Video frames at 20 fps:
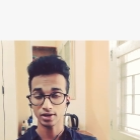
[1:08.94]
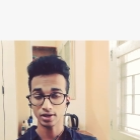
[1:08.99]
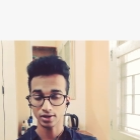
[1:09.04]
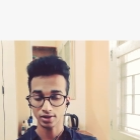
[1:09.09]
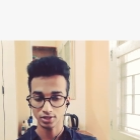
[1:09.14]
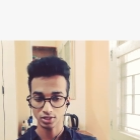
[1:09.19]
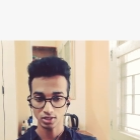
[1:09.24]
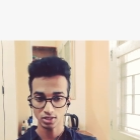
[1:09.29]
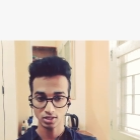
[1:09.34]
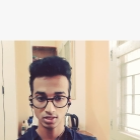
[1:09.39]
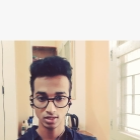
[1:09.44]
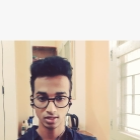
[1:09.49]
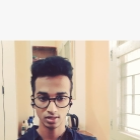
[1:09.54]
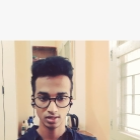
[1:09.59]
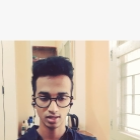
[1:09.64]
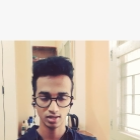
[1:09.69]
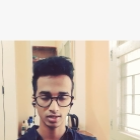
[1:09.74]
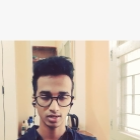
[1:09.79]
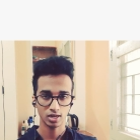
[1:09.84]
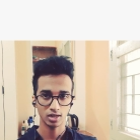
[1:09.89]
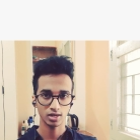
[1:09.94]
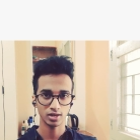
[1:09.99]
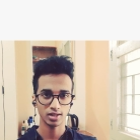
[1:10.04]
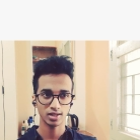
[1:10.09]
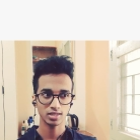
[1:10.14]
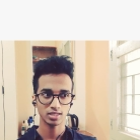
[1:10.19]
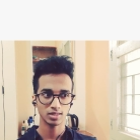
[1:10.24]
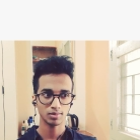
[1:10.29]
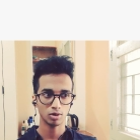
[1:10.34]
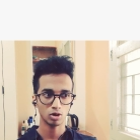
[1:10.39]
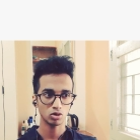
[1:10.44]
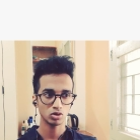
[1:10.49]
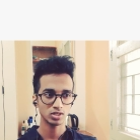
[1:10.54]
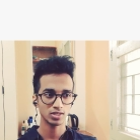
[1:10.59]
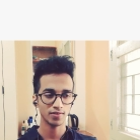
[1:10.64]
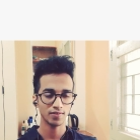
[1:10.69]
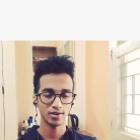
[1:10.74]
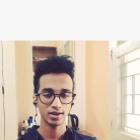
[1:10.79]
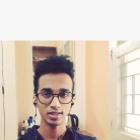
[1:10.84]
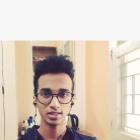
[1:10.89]
digits that contains about
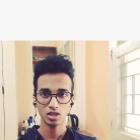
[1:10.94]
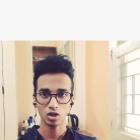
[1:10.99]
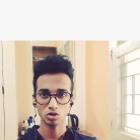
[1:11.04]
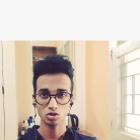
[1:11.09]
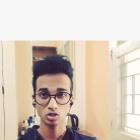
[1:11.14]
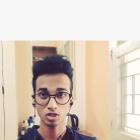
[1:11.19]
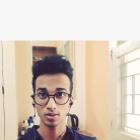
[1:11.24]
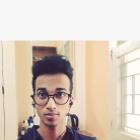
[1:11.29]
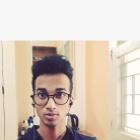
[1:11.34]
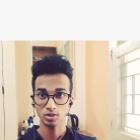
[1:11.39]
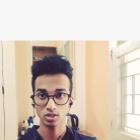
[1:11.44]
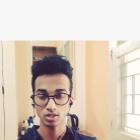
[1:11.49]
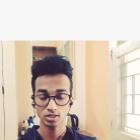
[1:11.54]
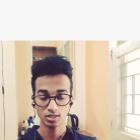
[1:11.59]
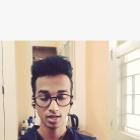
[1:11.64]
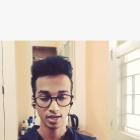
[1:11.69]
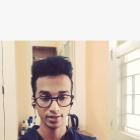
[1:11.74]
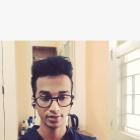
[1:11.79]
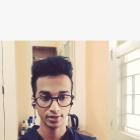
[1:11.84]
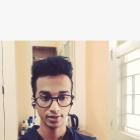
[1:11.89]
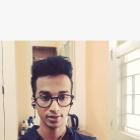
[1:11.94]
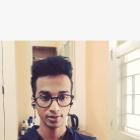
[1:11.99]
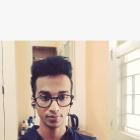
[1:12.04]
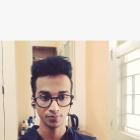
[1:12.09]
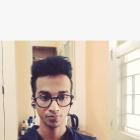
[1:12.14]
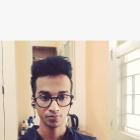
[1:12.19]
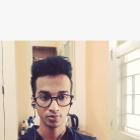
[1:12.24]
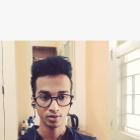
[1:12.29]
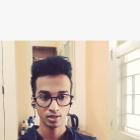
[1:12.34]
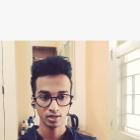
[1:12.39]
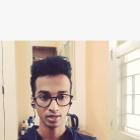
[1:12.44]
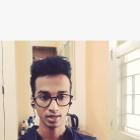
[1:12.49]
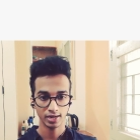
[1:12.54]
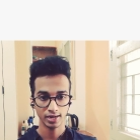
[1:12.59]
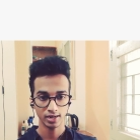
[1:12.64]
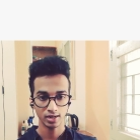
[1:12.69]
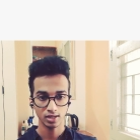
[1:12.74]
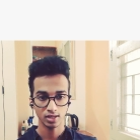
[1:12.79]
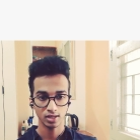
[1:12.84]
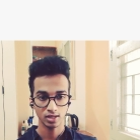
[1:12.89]
70000 images i think
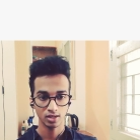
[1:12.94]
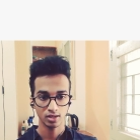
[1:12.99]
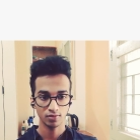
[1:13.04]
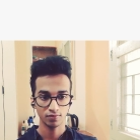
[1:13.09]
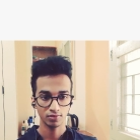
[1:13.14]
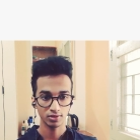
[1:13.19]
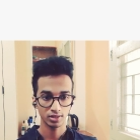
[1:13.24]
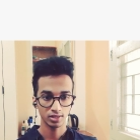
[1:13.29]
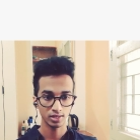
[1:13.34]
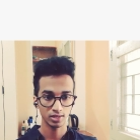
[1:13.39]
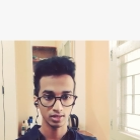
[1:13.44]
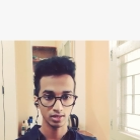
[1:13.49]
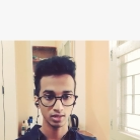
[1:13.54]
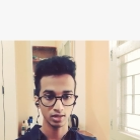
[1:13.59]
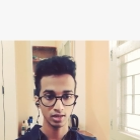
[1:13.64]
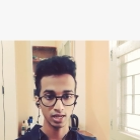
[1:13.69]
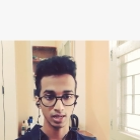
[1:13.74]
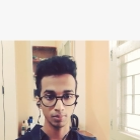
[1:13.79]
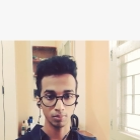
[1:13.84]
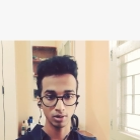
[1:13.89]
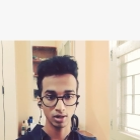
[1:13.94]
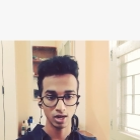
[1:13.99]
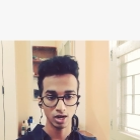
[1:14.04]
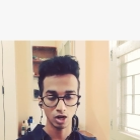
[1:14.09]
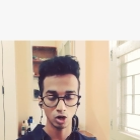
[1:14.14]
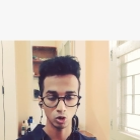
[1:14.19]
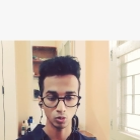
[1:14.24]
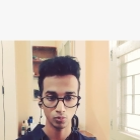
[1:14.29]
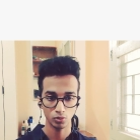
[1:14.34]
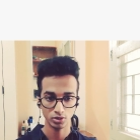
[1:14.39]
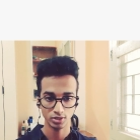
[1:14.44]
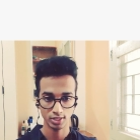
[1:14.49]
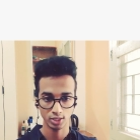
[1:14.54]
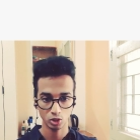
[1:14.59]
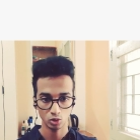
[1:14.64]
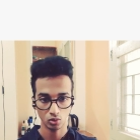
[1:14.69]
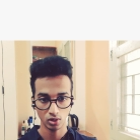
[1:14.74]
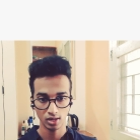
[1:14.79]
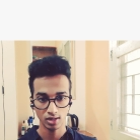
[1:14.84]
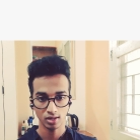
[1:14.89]
right with the labeled outputs as
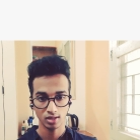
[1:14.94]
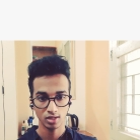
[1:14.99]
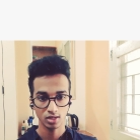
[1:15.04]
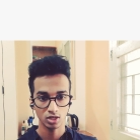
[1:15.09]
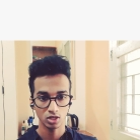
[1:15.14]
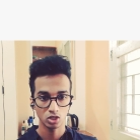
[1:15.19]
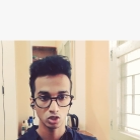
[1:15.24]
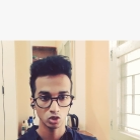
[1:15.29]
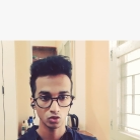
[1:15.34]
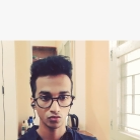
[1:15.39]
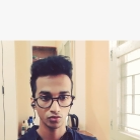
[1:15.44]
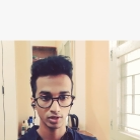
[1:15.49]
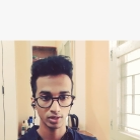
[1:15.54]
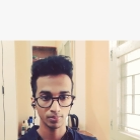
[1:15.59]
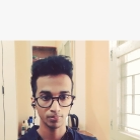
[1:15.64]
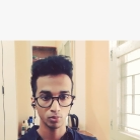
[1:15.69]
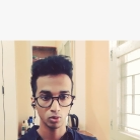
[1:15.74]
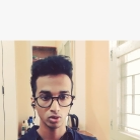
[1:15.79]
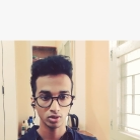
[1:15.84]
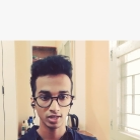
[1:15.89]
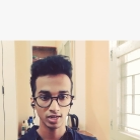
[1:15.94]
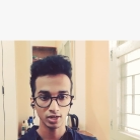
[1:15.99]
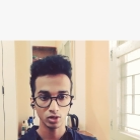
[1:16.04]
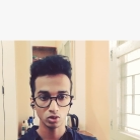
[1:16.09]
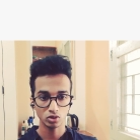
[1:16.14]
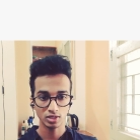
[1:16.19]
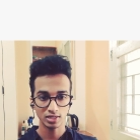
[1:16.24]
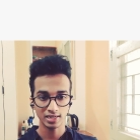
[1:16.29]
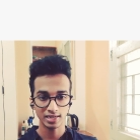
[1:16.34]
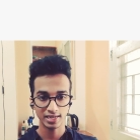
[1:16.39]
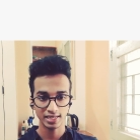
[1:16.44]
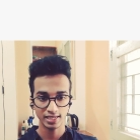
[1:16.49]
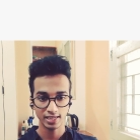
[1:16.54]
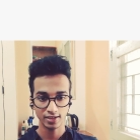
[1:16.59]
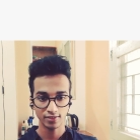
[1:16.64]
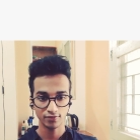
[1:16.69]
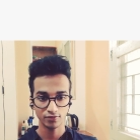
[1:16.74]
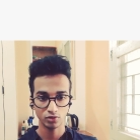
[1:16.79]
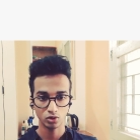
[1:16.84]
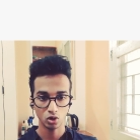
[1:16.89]
well so we import that using
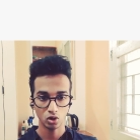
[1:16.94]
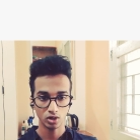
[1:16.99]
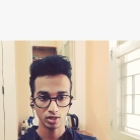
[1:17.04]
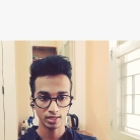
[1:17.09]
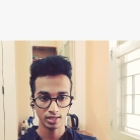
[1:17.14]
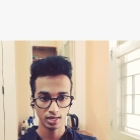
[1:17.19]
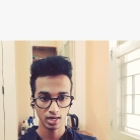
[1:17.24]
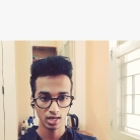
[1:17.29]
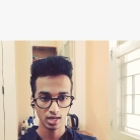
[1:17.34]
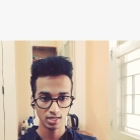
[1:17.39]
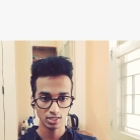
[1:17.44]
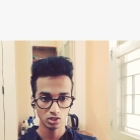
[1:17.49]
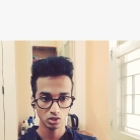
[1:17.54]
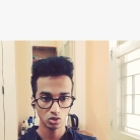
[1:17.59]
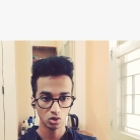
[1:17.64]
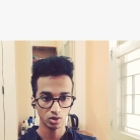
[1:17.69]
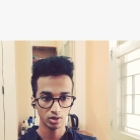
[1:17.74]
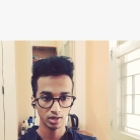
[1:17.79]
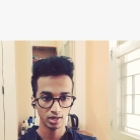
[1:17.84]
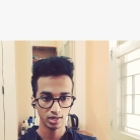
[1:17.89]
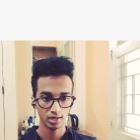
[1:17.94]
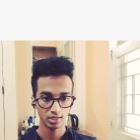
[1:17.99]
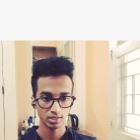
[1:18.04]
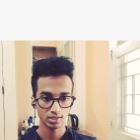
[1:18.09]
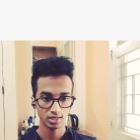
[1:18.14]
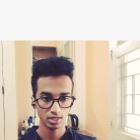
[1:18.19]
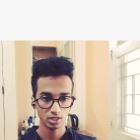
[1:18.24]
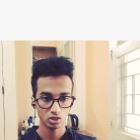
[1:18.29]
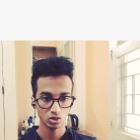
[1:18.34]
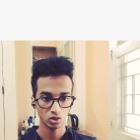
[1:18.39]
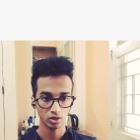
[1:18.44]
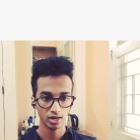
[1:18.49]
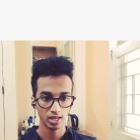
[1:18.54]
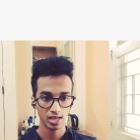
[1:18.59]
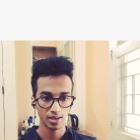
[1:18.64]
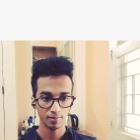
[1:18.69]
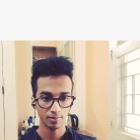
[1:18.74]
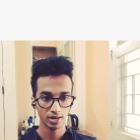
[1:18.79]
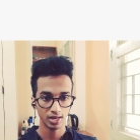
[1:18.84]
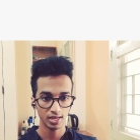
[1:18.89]

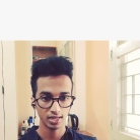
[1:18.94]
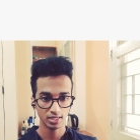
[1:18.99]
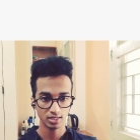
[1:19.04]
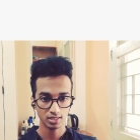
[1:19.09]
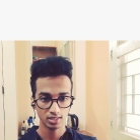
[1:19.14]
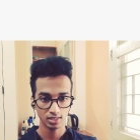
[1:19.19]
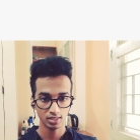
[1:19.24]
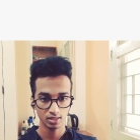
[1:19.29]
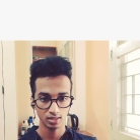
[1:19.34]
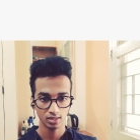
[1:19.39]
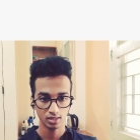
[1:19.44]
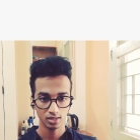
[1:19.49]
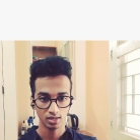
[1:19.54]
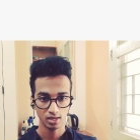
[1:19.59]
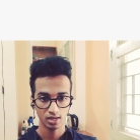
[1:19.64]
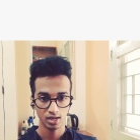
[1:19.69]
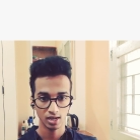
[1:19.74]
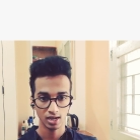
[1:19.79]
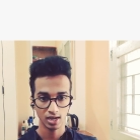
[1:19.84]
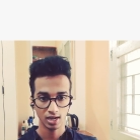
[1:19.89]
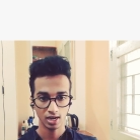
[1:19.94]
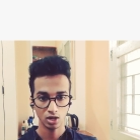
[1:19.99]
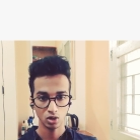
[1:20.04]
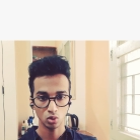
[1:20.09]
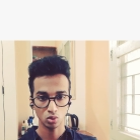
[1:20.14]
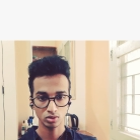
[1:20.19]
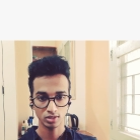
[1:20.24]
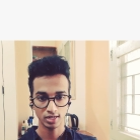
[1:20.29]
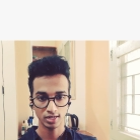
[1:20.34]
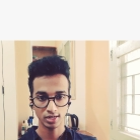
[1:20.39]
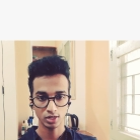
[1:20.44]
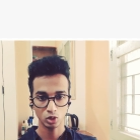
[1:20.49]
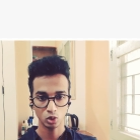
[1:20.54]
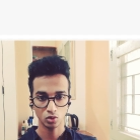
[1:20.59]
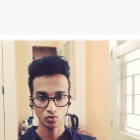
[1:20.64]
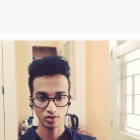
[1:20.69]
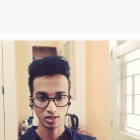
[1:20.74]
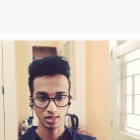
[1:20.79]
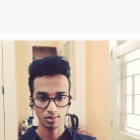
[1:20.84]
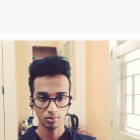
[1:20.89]
tf.keras.datasets.mnist and load that into a
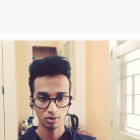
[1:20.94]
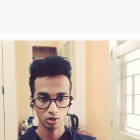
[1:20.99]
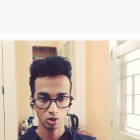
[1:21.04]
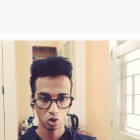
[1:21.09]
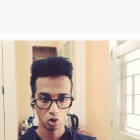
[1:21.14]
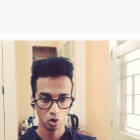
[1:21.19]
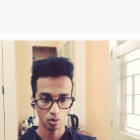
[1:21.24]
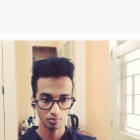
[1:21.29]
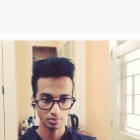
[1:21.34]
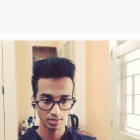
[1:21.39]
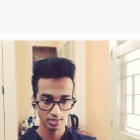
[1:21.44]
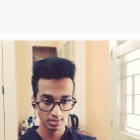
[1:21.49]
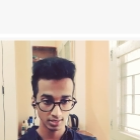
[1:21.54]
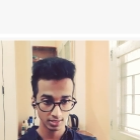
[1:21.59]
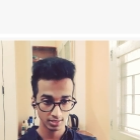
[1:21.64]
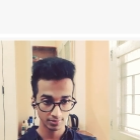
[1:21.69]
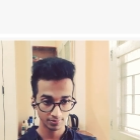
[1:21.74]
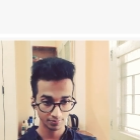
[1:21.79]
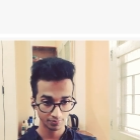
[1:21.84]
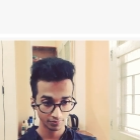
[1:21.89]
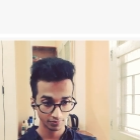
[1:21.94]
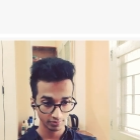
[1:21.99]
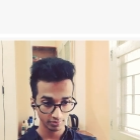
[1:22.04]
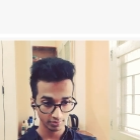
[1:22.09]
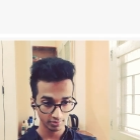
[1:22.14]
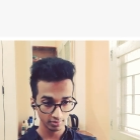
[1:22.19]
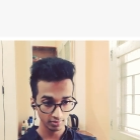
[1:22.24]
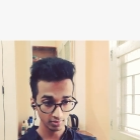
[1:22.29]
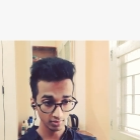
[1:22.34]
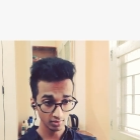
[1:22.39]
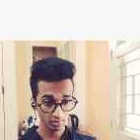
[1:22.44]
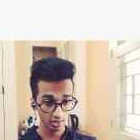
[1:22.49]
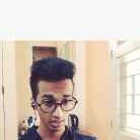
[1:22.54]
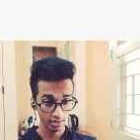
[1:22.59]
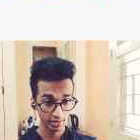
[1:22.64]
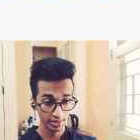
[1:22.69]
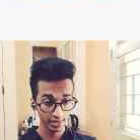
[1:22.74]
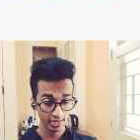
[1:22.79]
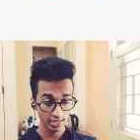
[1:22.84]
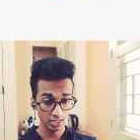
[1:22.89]
variable called objects
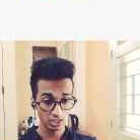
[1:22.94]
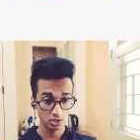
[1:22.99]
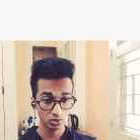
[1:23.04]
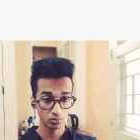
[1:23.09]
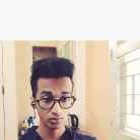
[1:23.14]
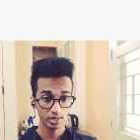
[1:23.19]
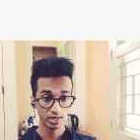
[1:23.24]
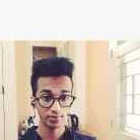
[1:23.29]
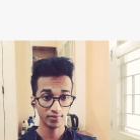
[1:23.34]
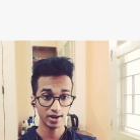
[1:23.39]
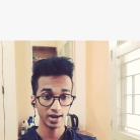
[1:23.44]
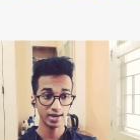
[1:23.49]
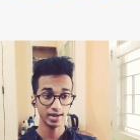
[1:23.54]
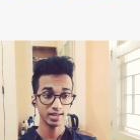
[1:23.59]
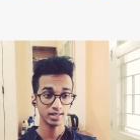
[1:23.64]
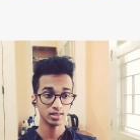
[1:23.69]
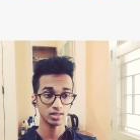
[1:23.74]
next we're dividing the